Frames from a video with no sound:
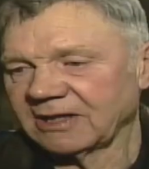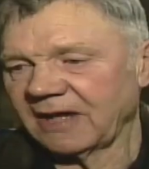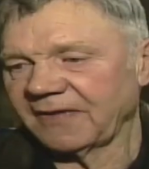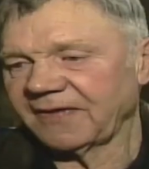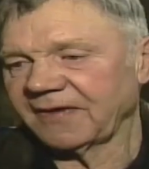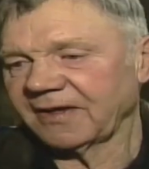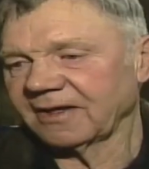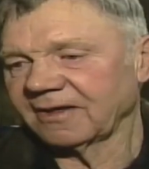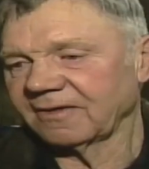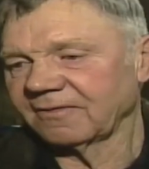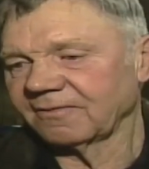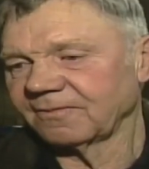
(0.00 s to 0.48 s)

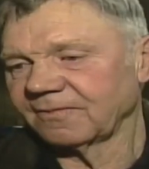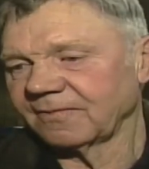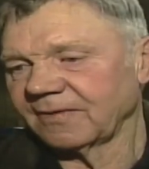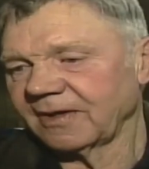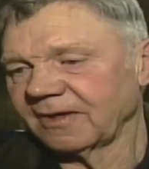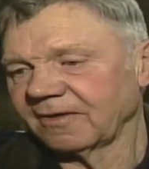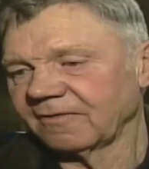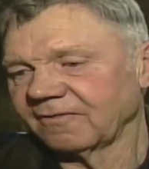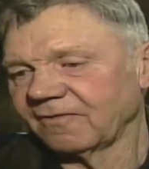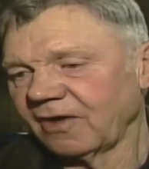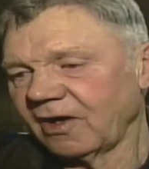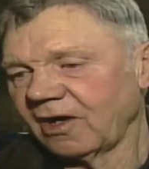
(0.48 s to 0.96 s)
nothing in,
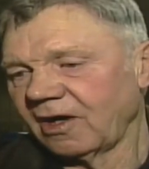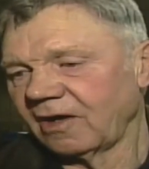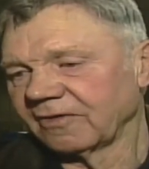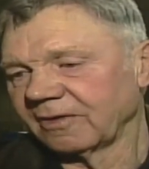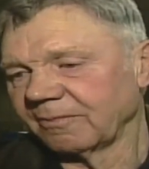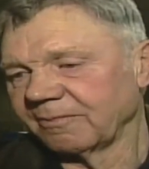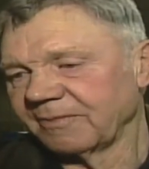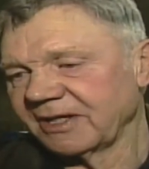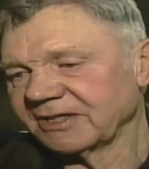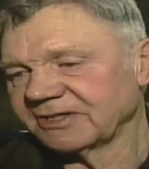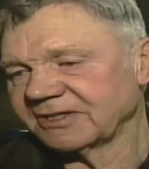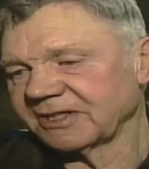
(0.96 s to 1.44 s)
involved
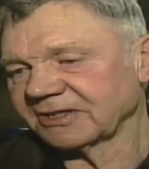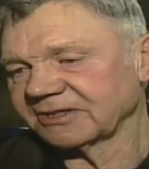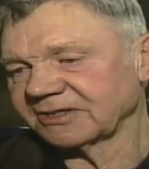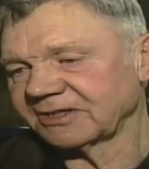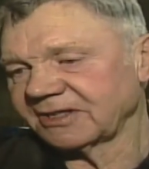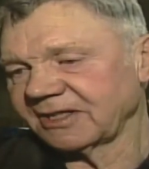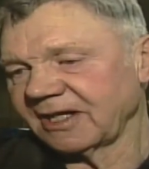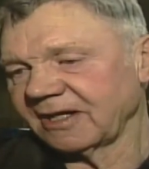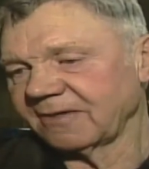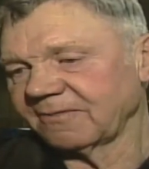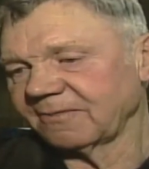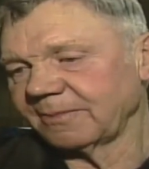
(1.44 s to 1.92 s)
in
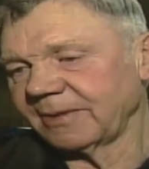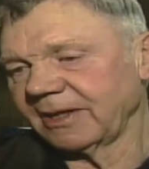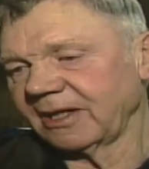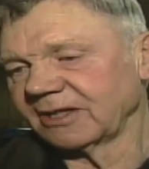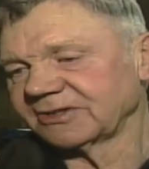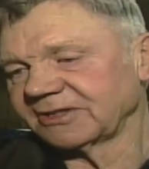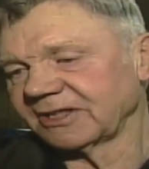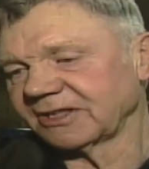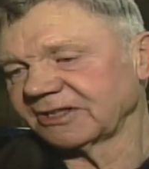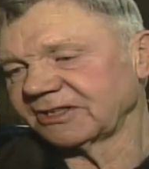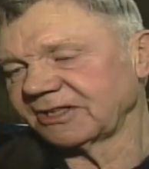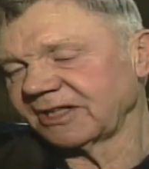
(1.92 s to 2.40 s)
B68, Bill
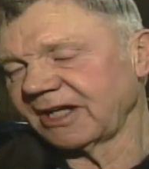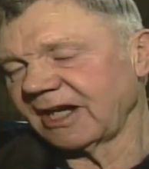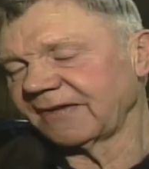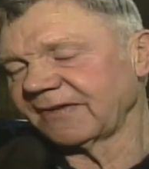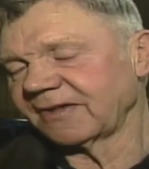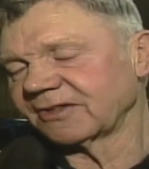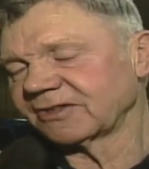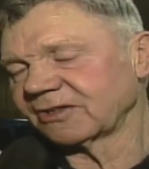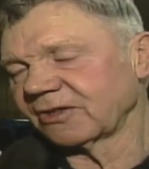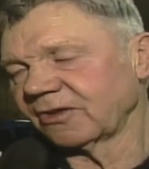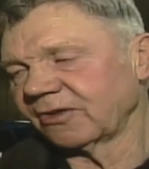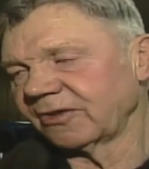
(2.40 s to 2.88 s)
68
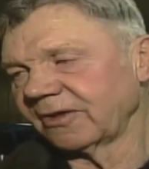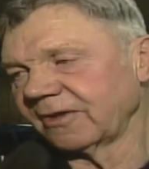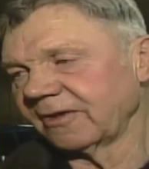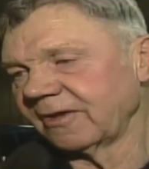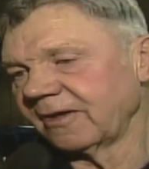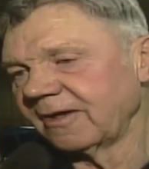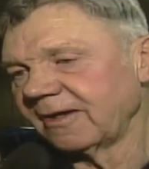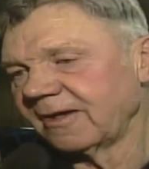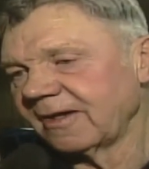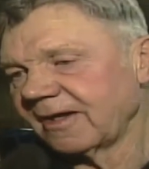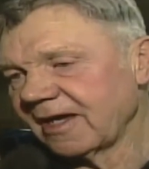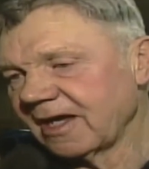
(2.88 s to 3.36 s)
that's going to
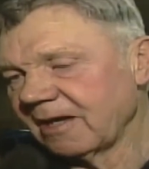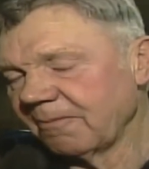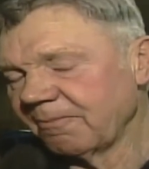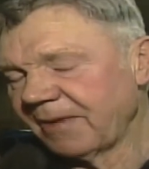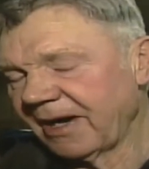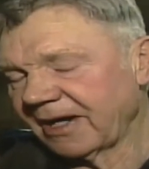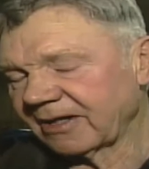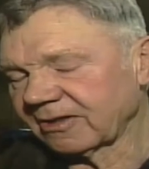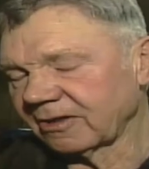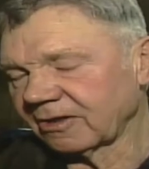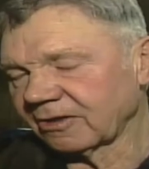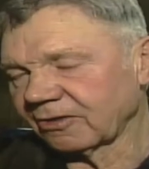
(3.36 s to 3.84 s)

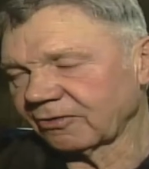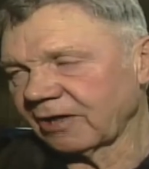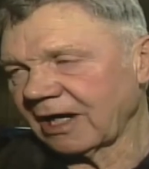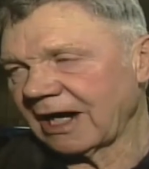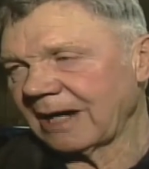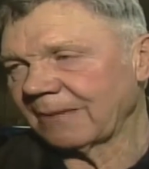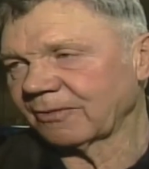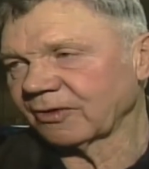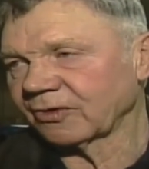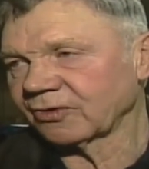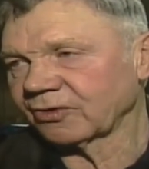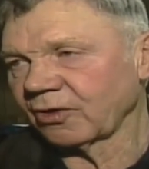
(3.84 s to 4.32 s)
impact on
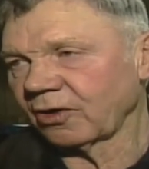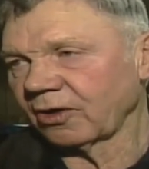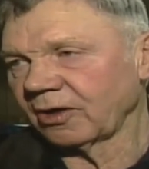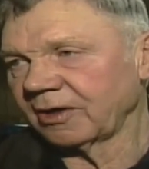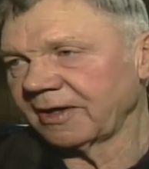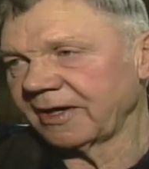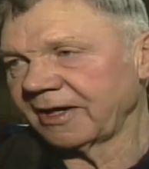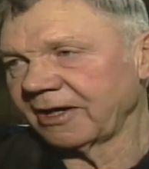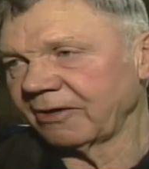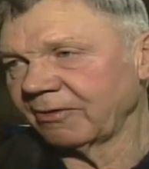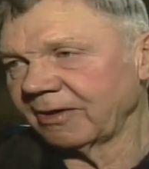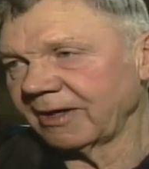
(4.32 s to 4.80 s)
crime control
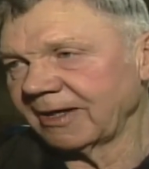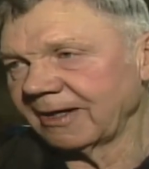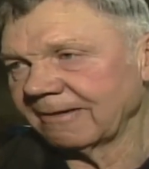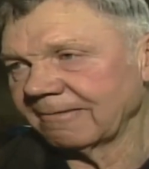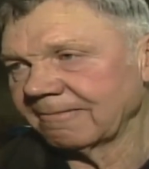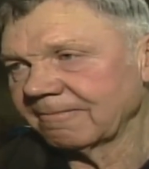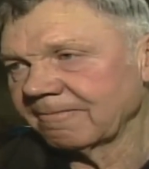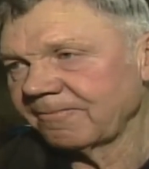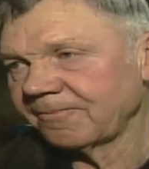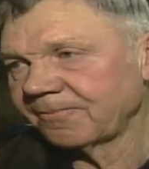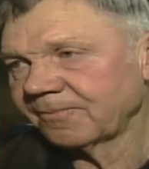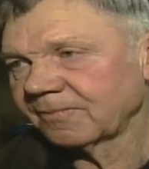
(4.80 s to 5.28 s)
in any way.
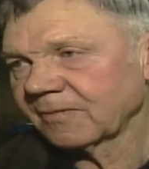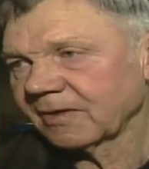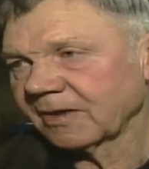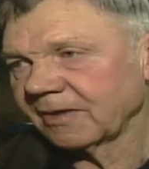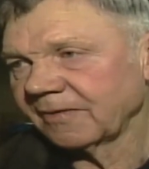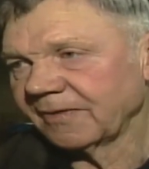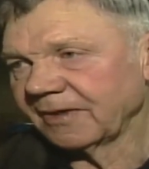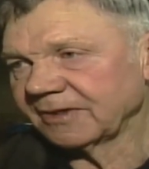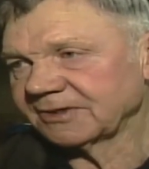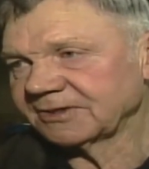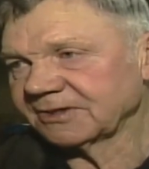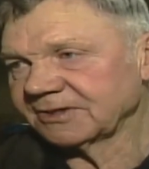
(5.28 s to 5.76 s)

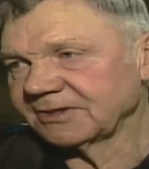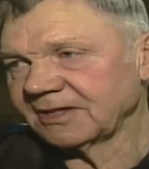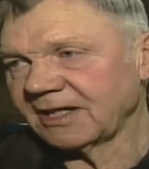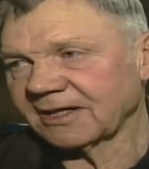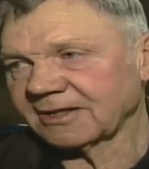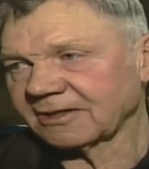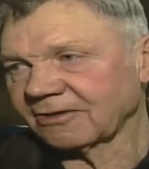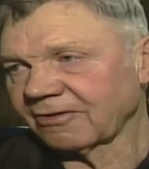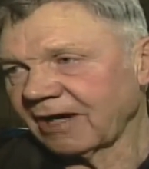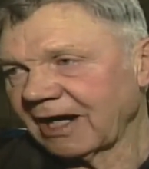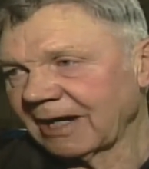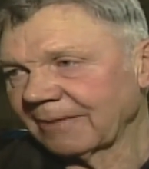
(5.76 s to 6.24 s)
This is
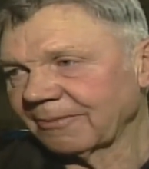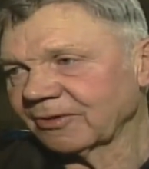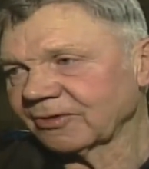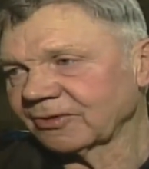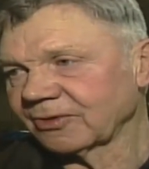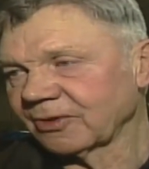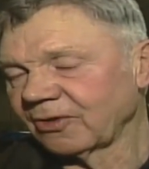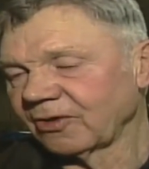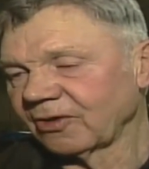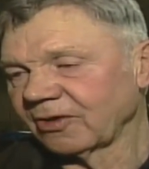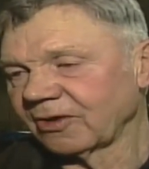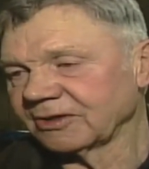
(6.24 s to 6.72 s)
not crime
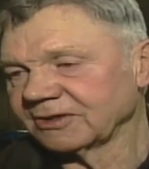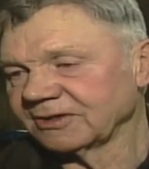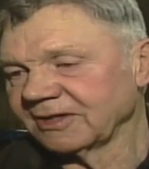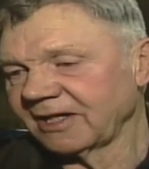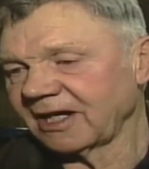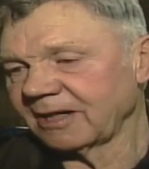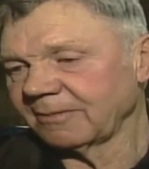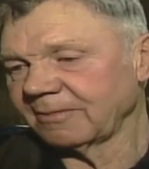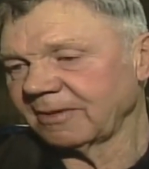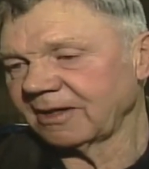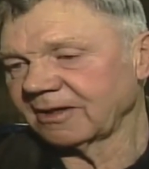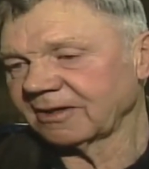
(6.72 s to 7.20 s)
control or it's
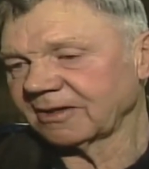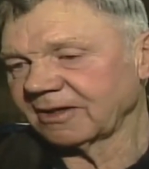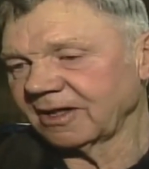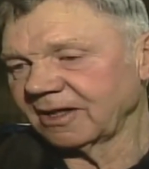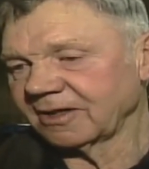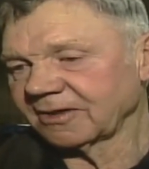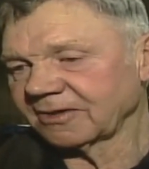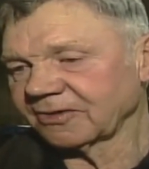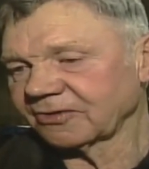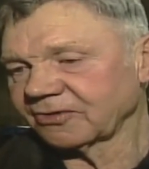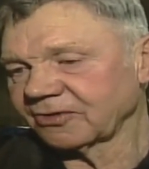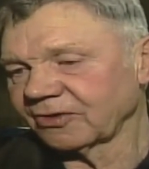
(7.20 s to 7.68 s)
not about
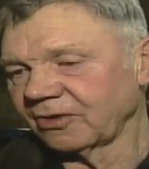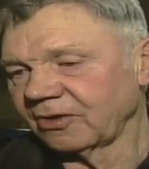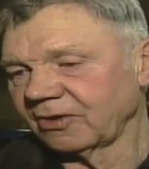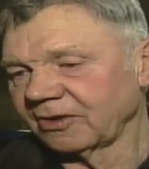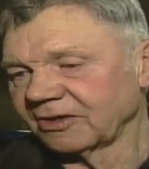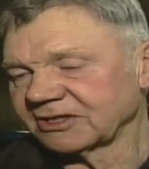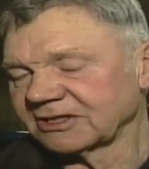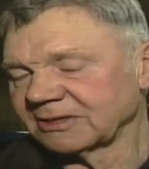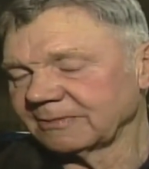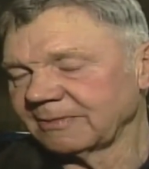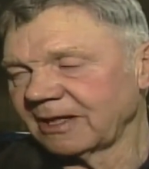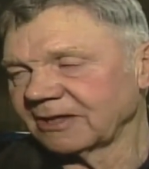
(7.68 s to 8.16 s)
gun
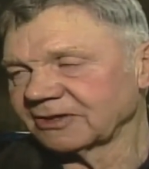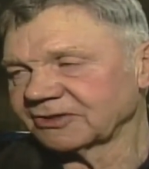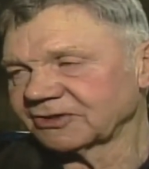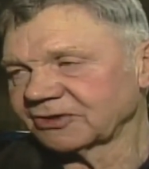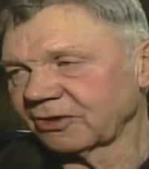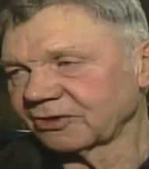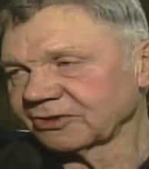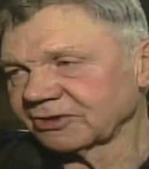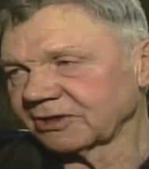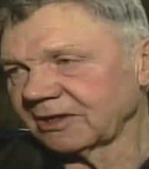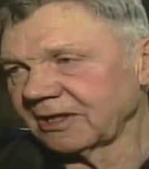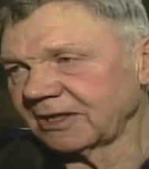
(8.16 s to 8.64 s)
control, it's about
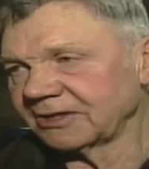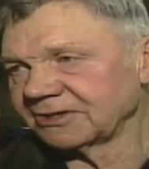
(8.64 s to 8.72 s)
social